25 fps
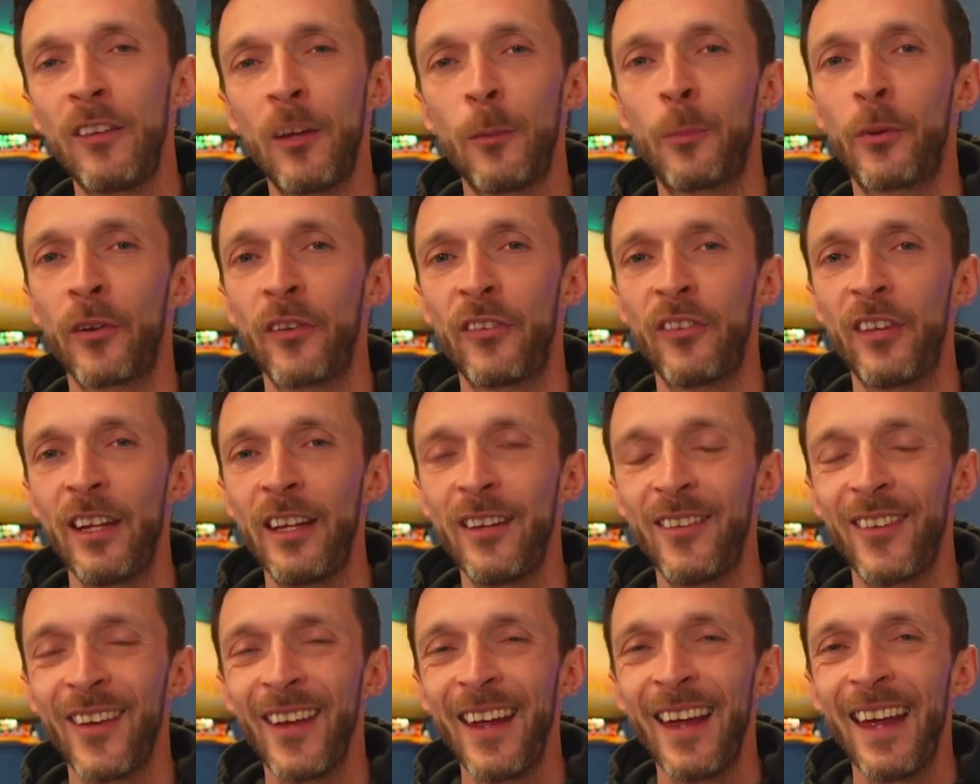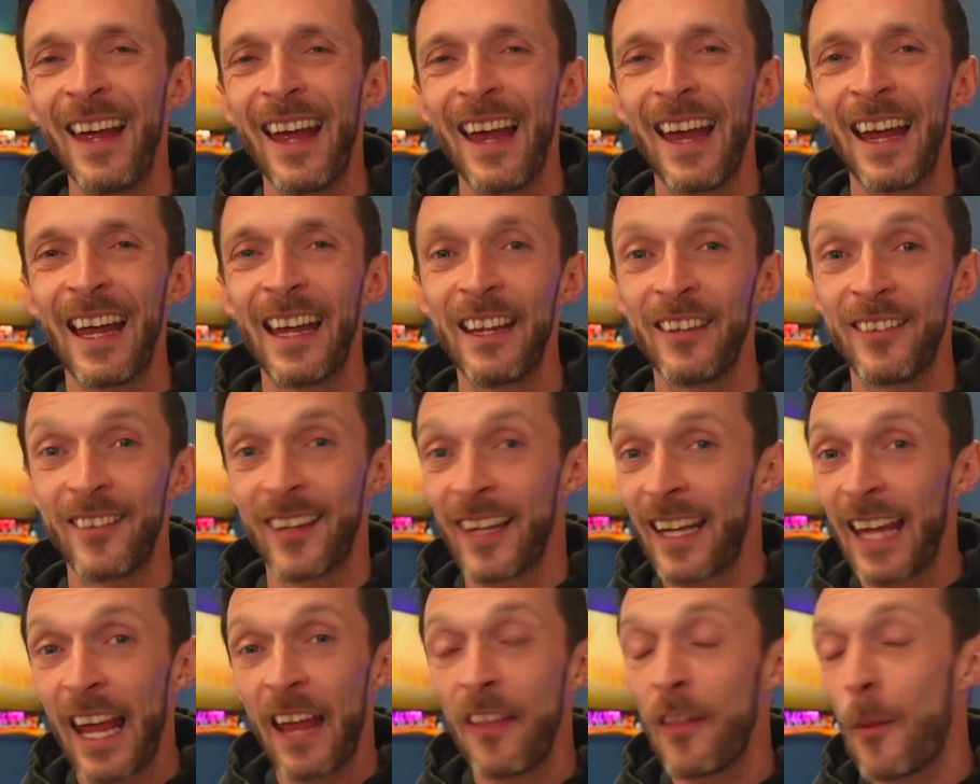to proceed is to
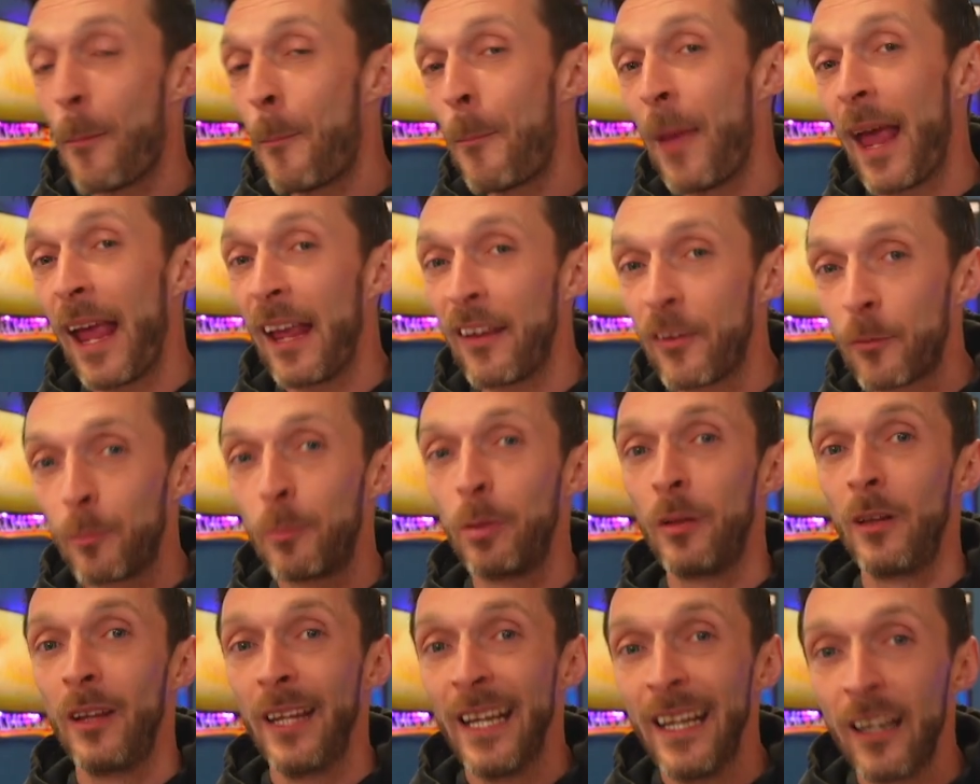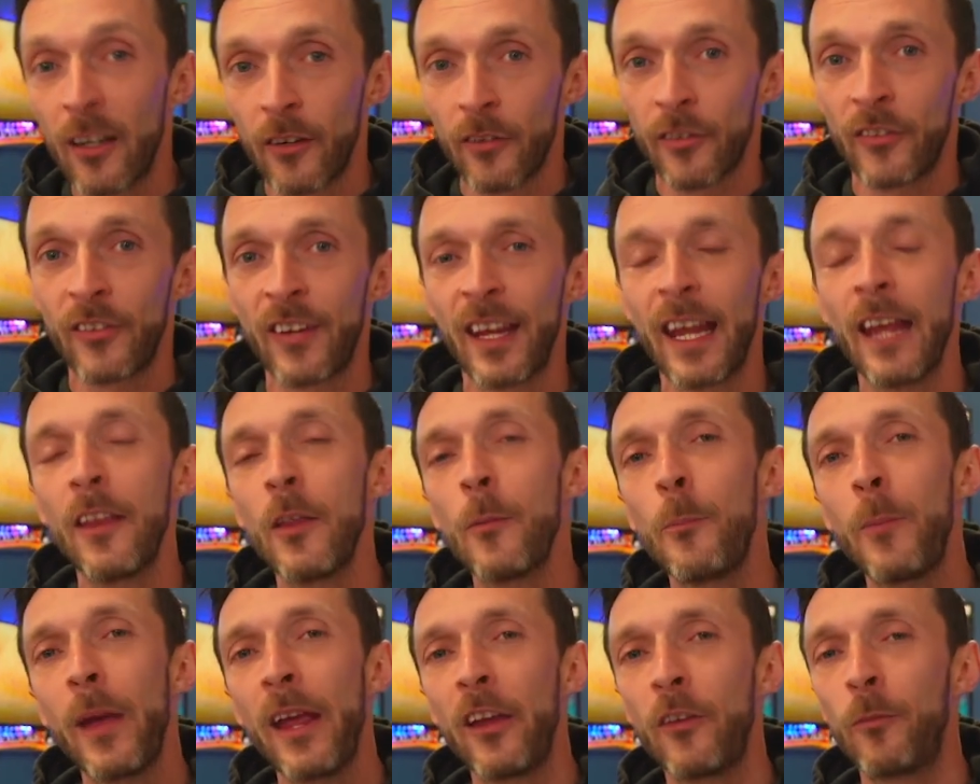get the best players,
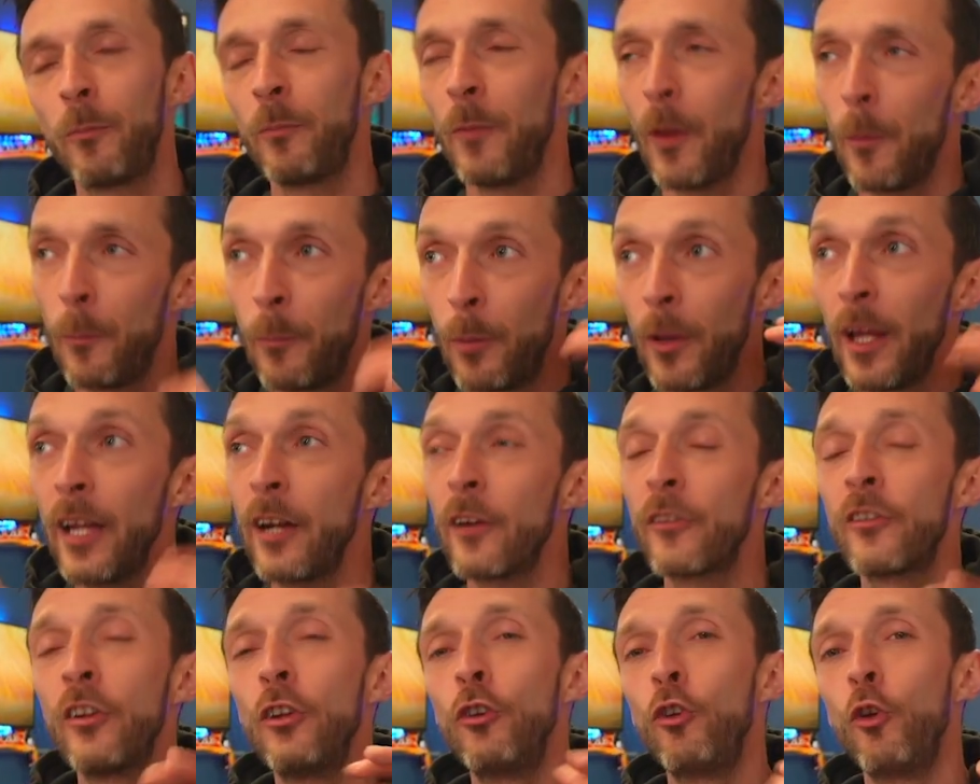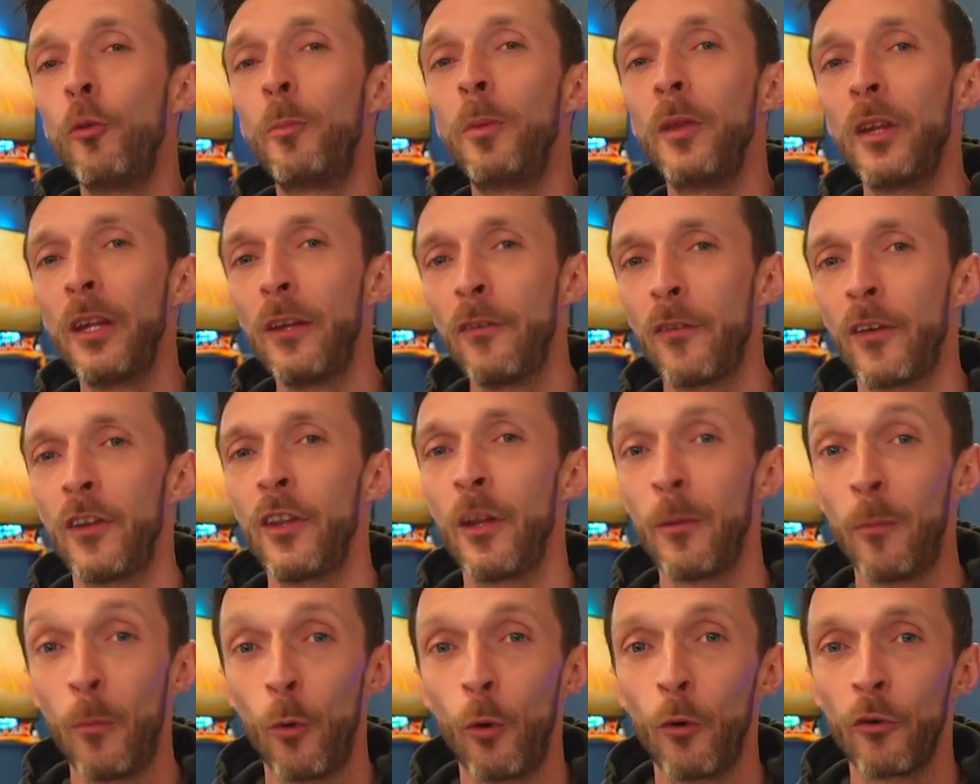the players that you believe in
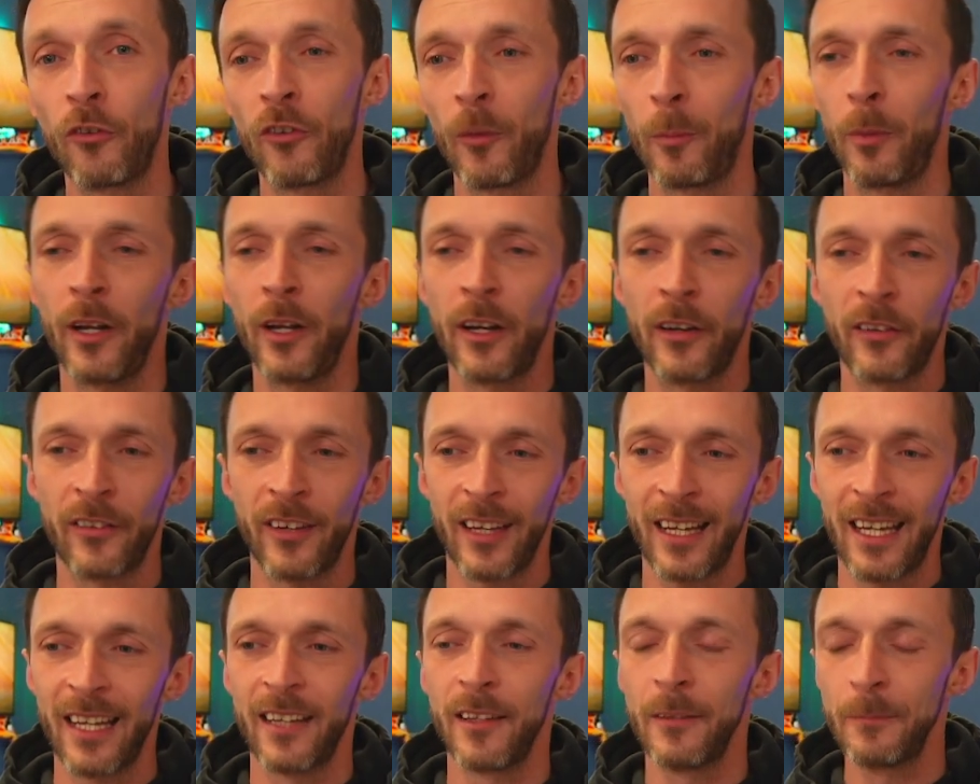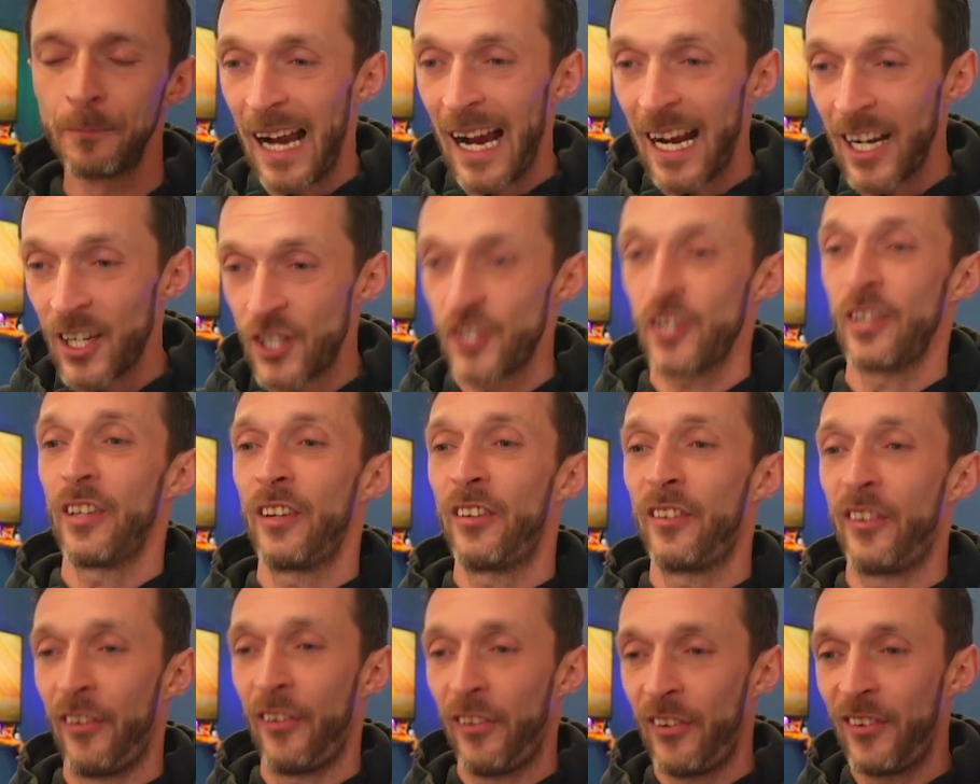the most, the players that can actually
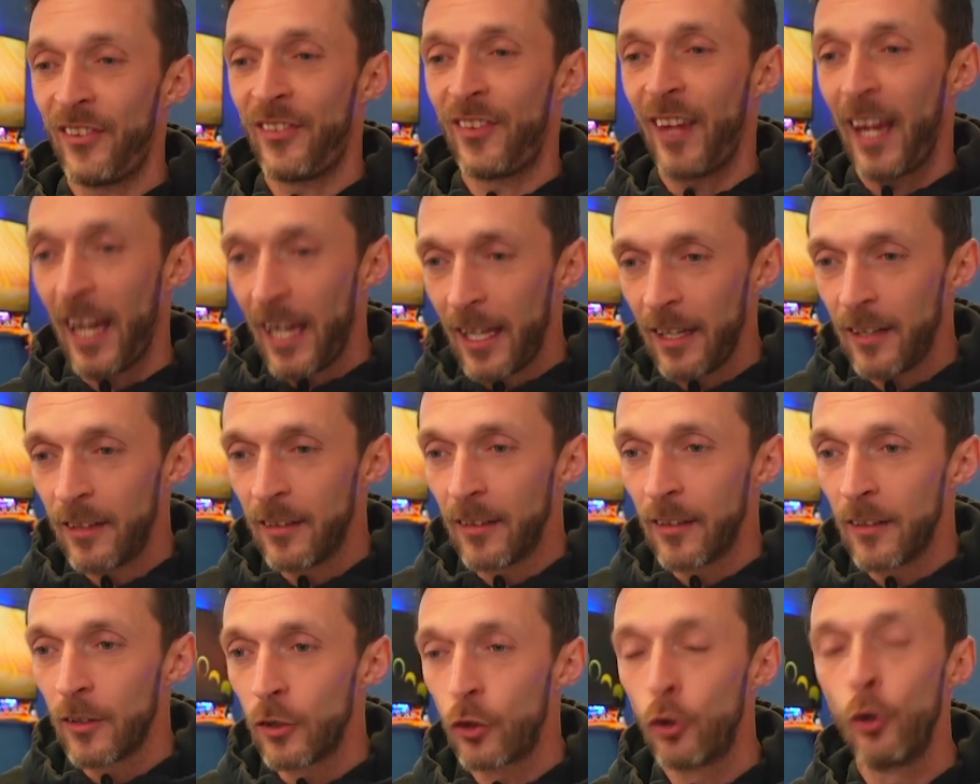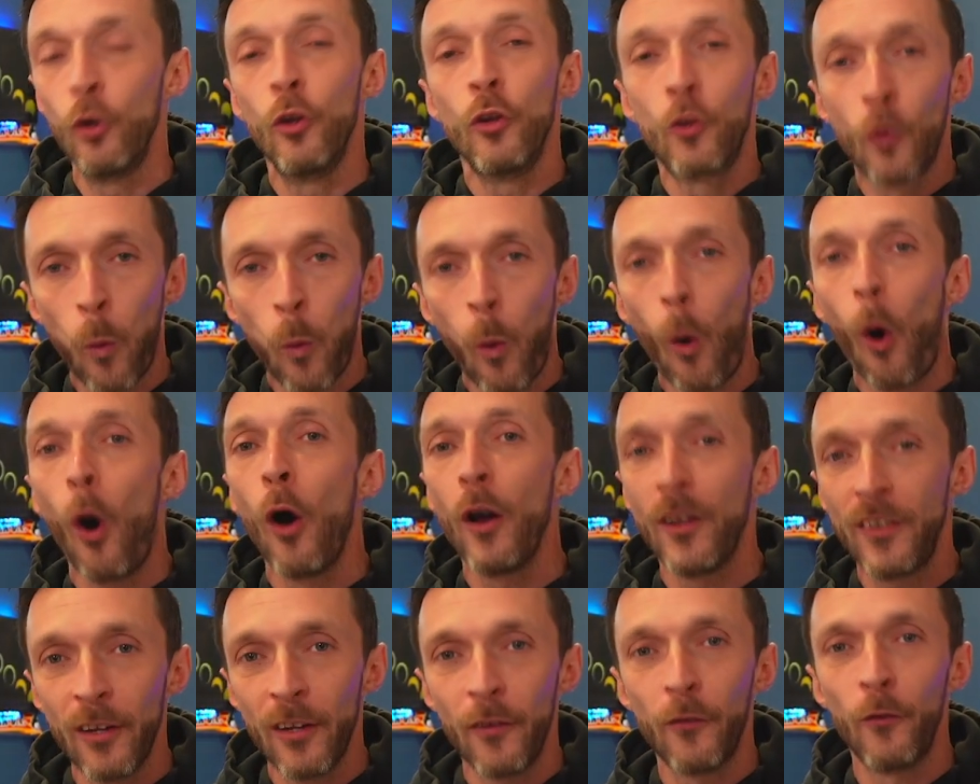sustain good
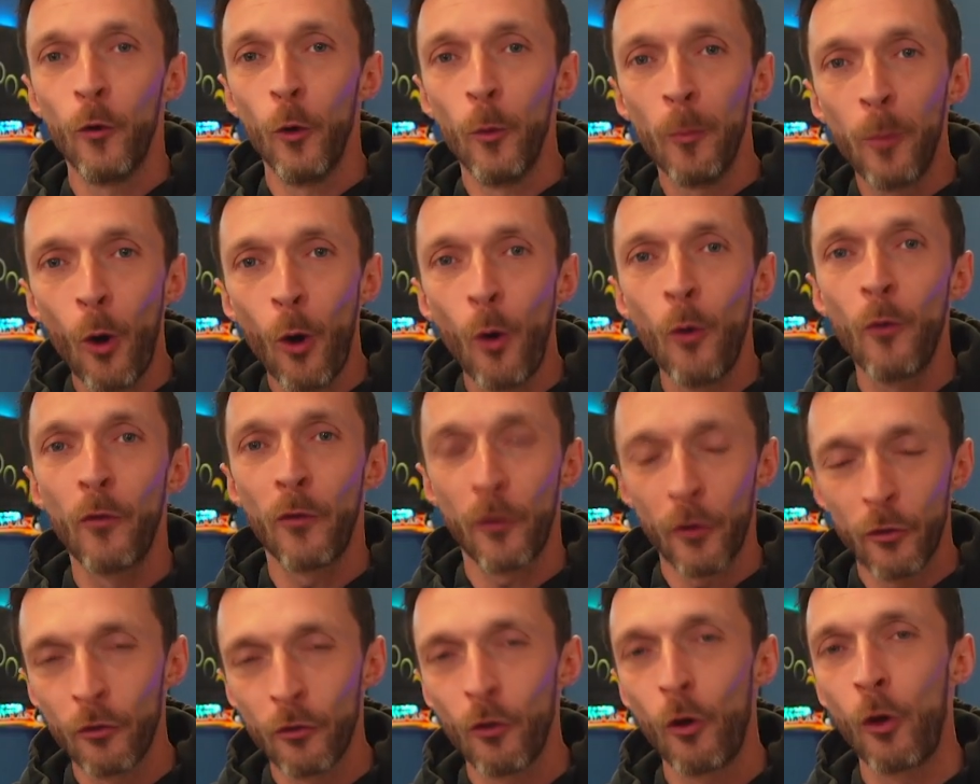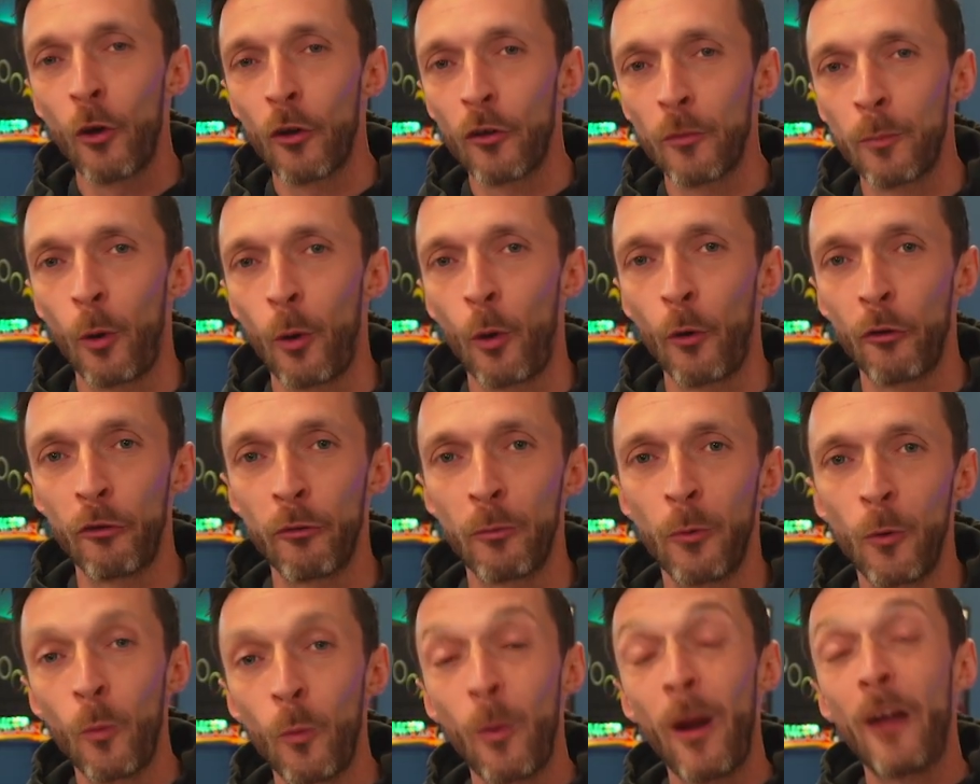quality football for as long as
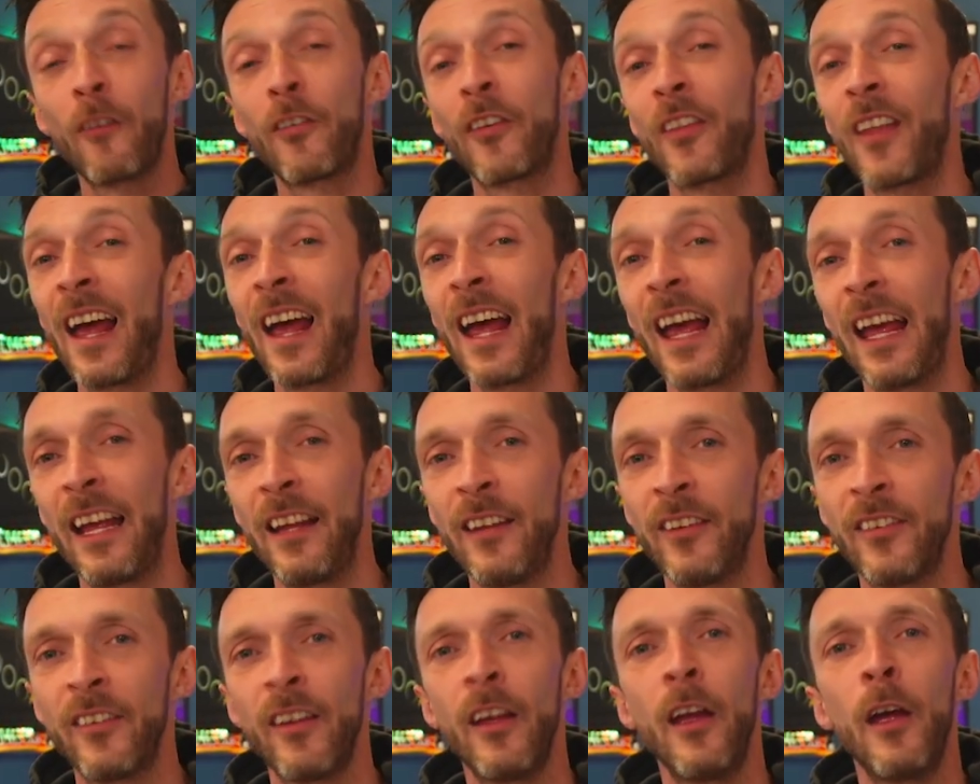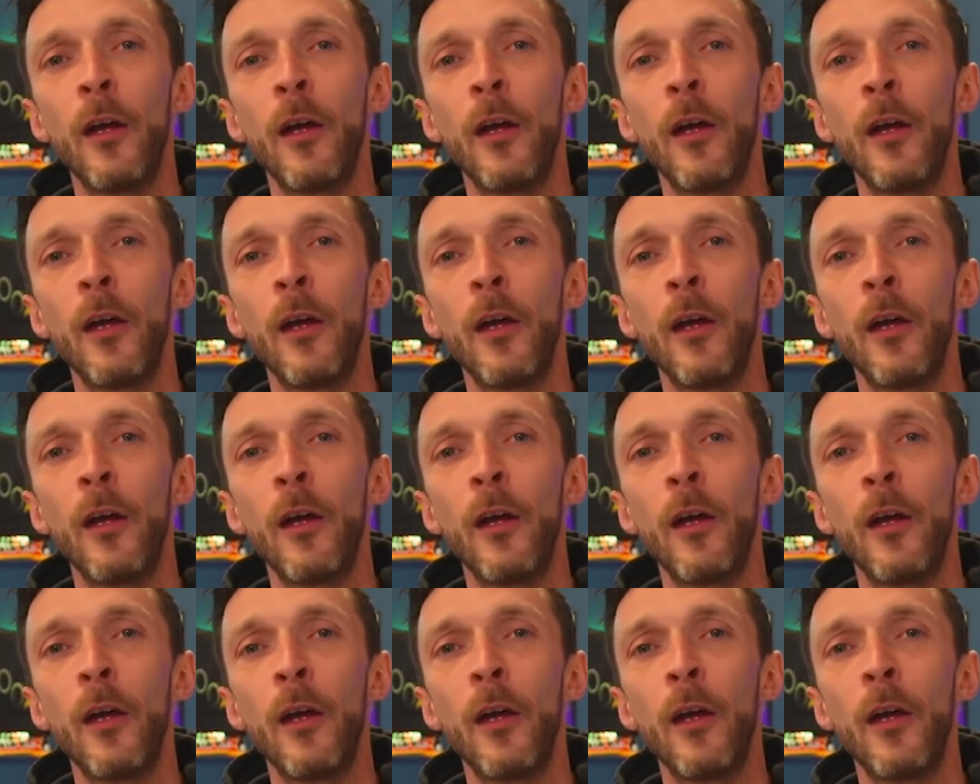possible, whatever that is,